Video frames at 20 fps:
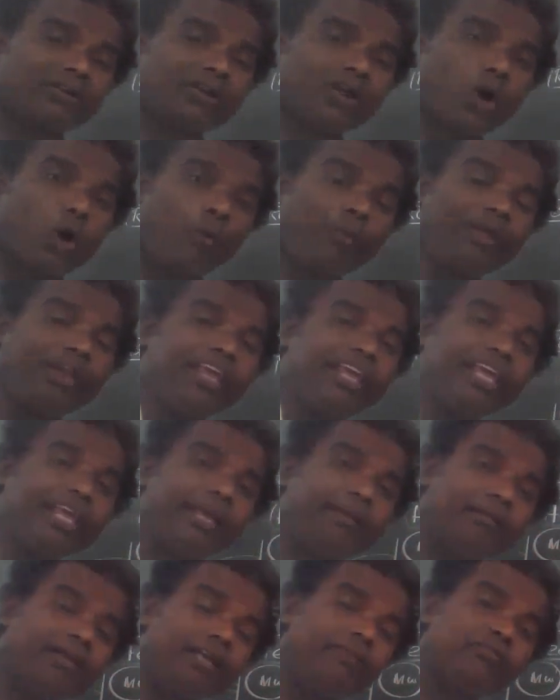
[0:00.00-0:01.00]
How
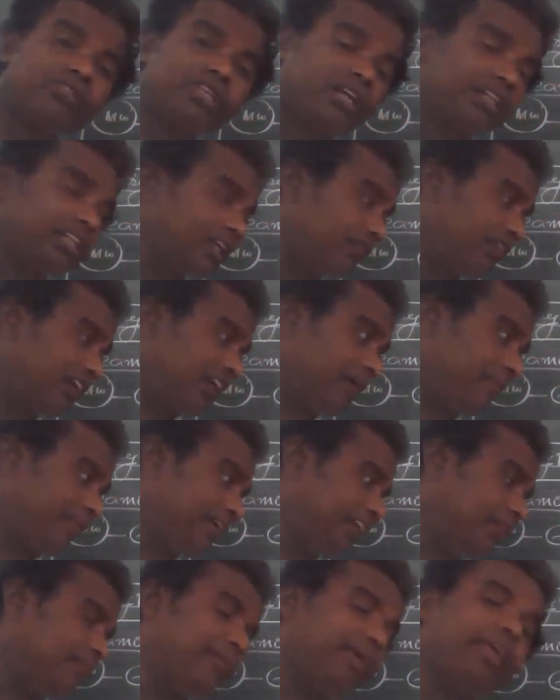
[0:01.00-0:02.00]
many hemes are there? What come and
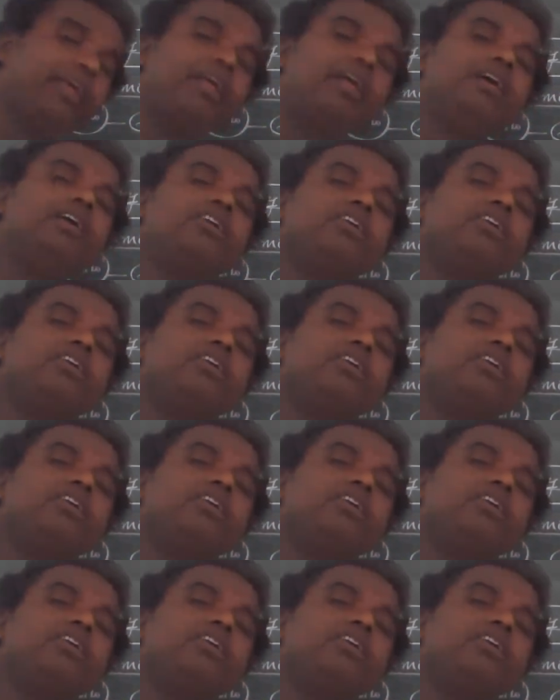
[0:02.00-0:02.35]
tell me?